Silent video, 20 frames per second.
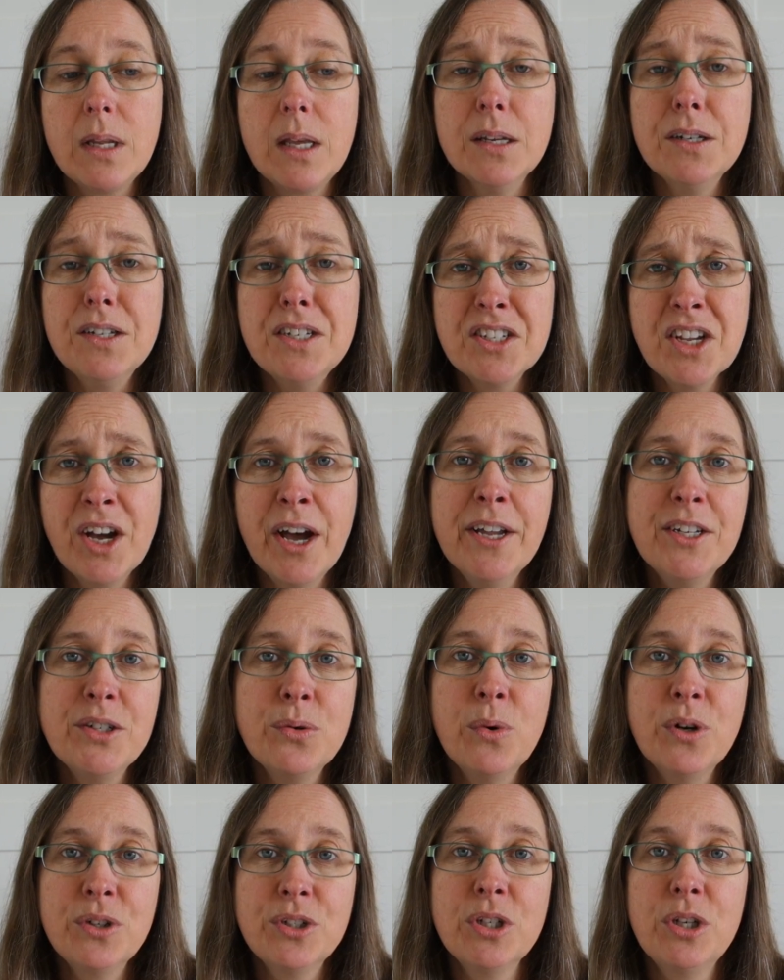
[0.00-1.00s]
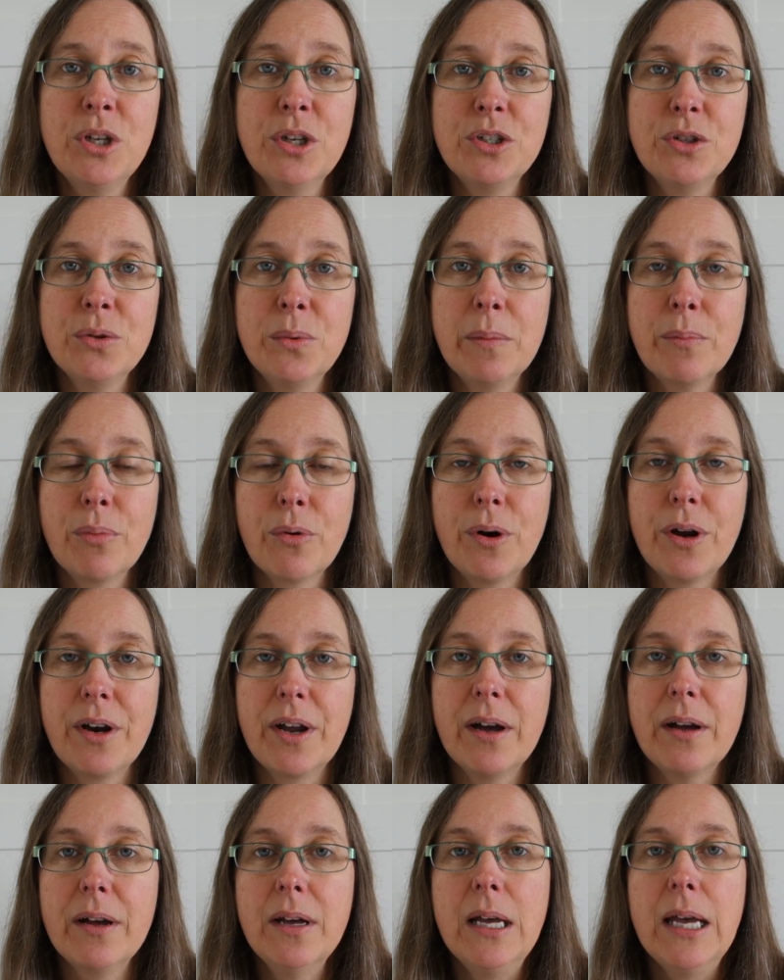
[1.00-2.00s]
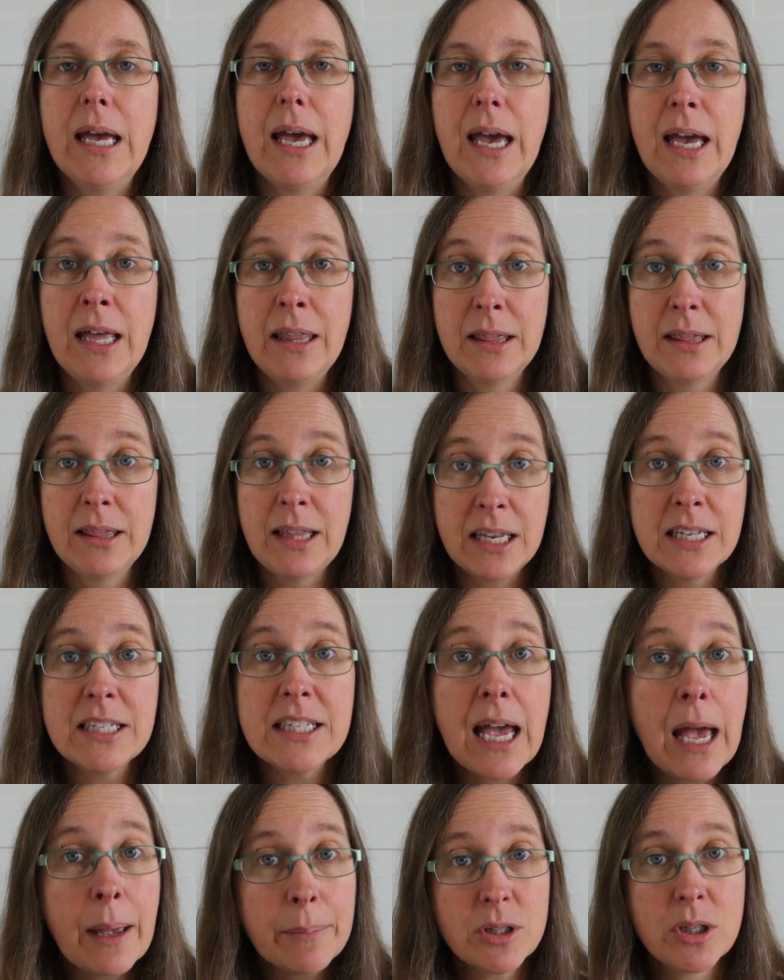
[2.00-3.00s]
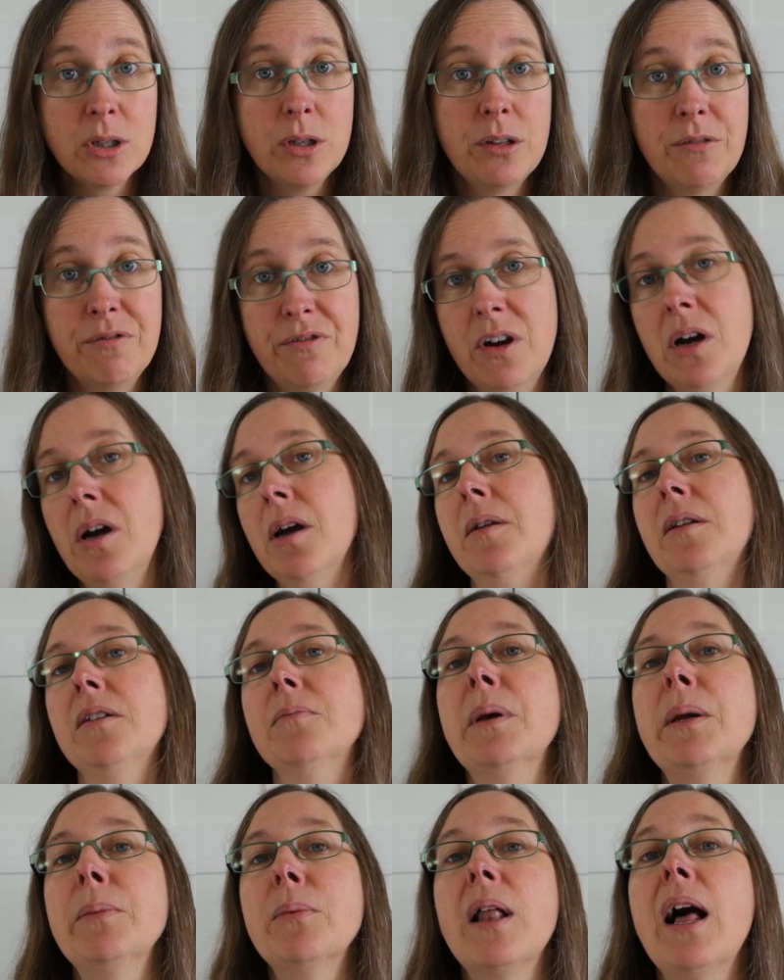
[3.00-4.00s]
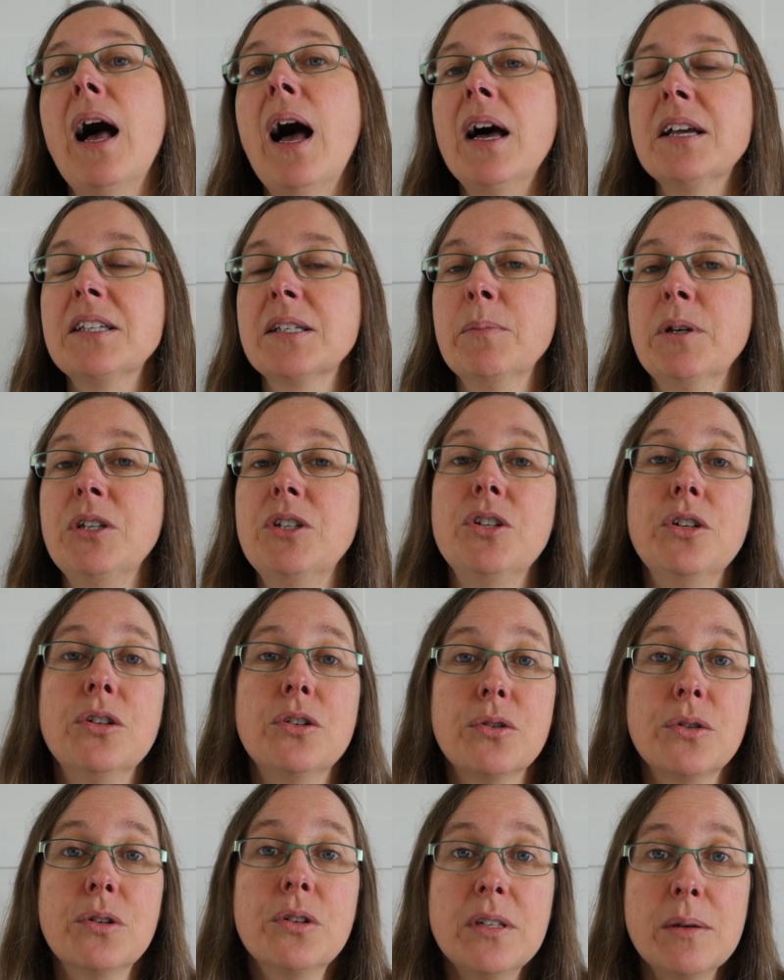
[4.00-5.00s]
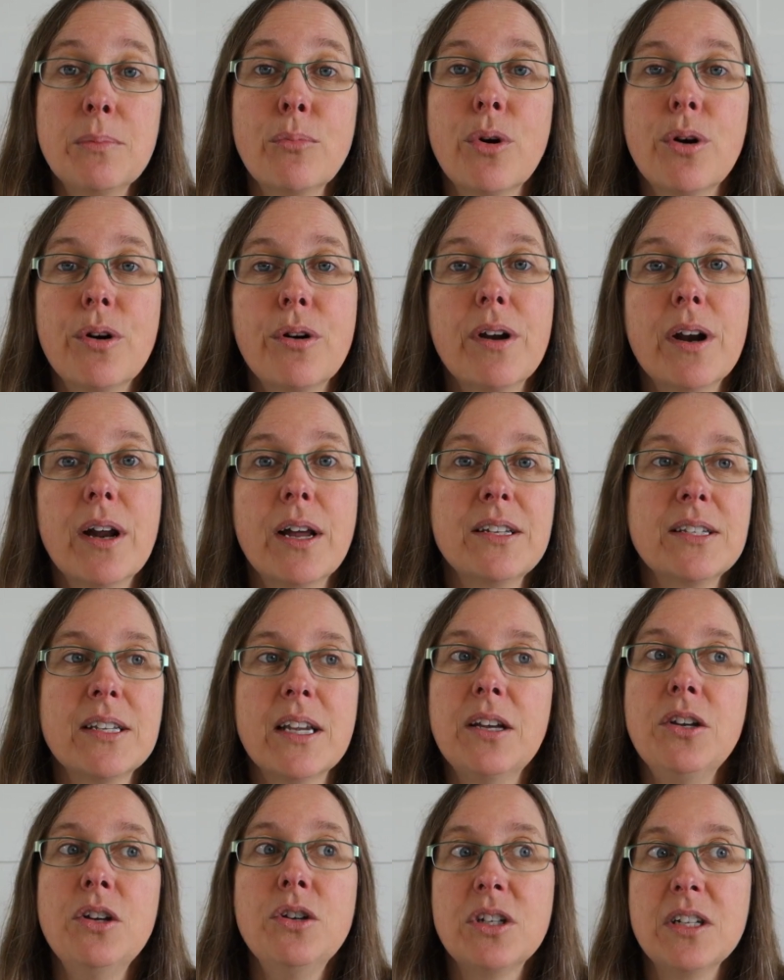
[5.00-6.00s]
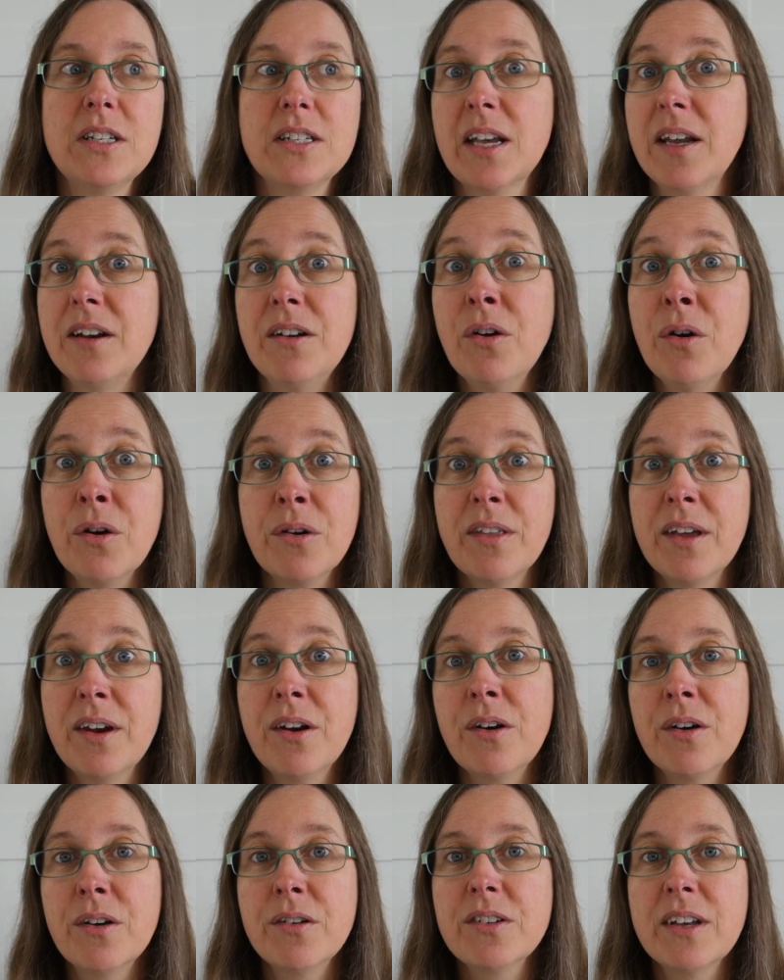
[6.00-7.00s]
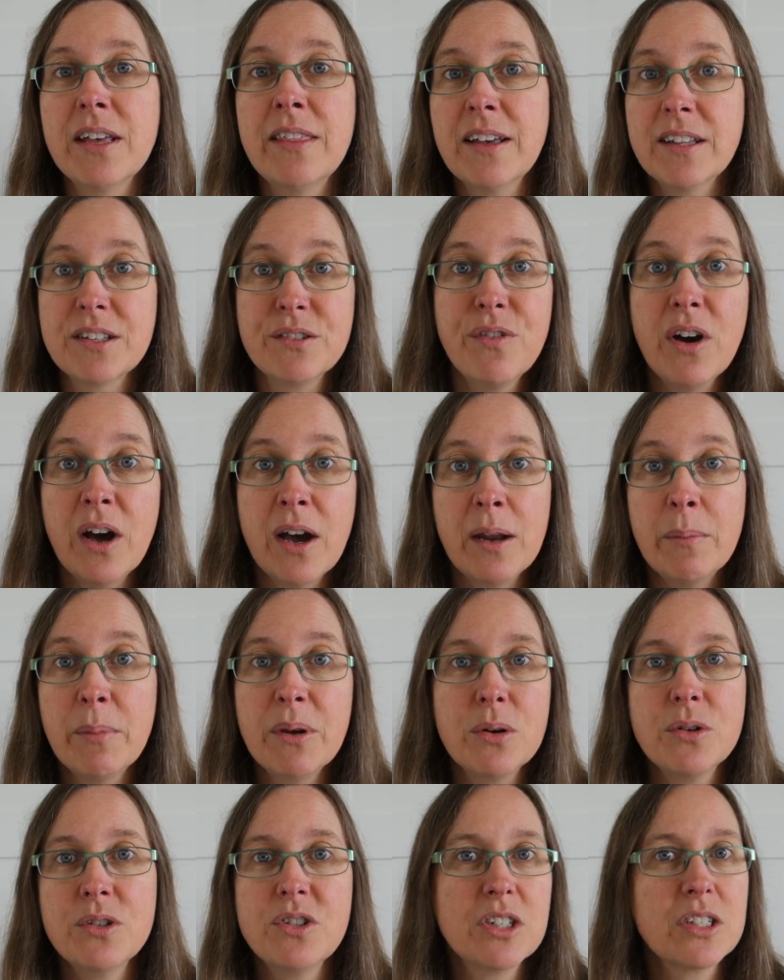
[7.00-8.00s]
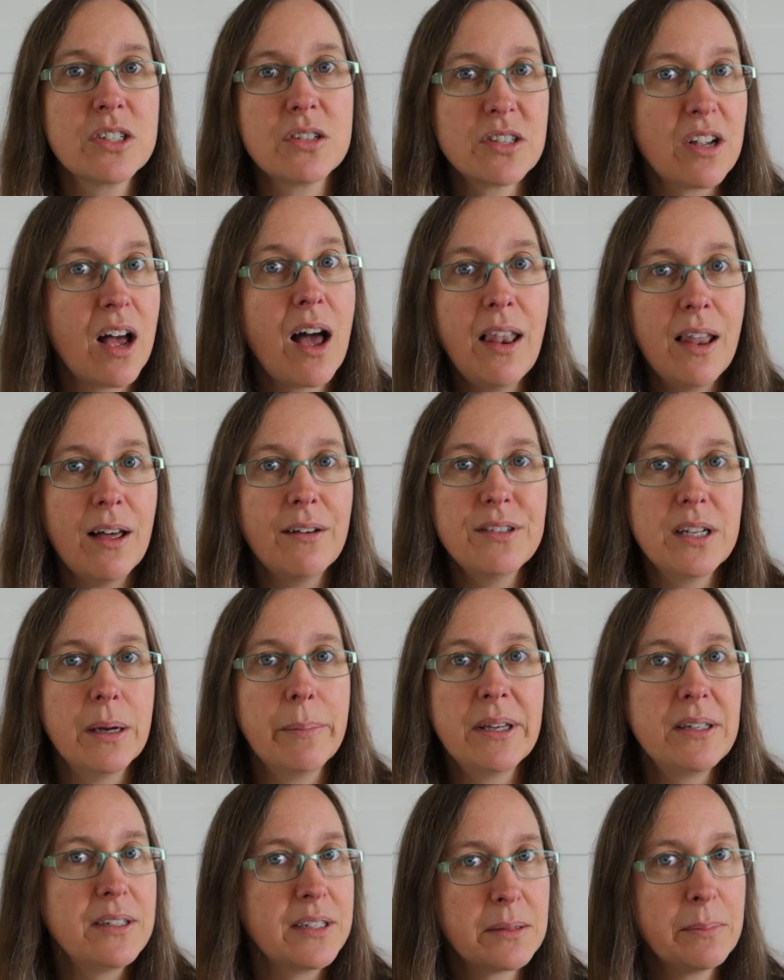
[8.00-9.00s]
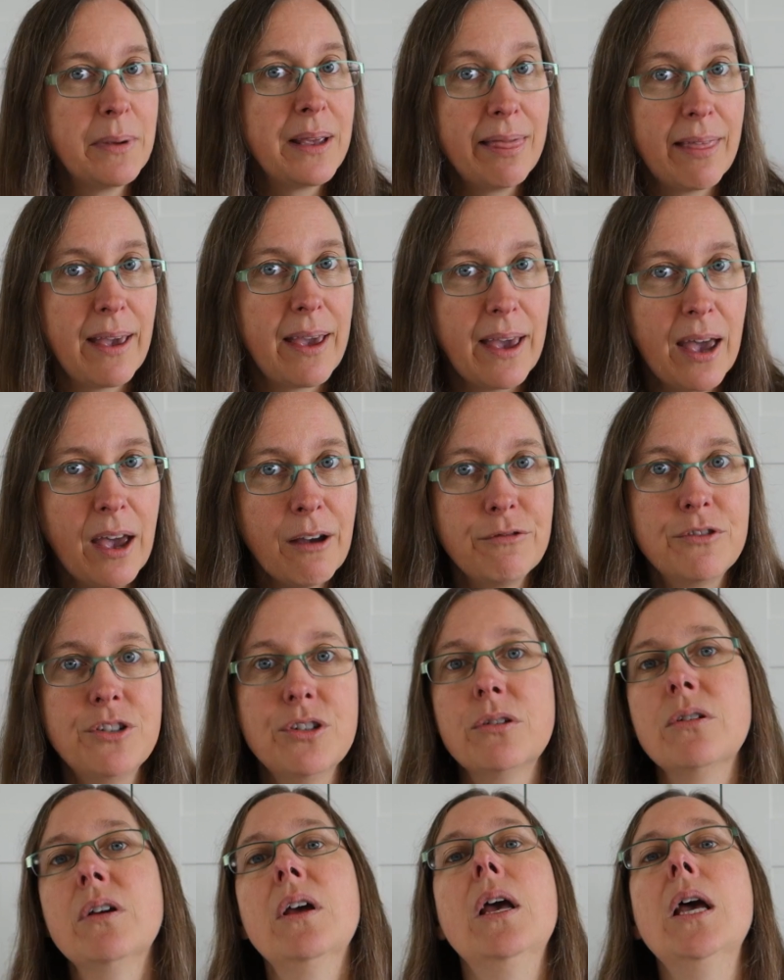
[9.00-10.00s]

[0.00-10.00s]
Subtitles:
desire to want to learn to embroider, and that is absolutely fine. People ask me, do your daughters embroider? And I usually say no, they don't, and that's fine, because just because I love something doesn't mean they have to.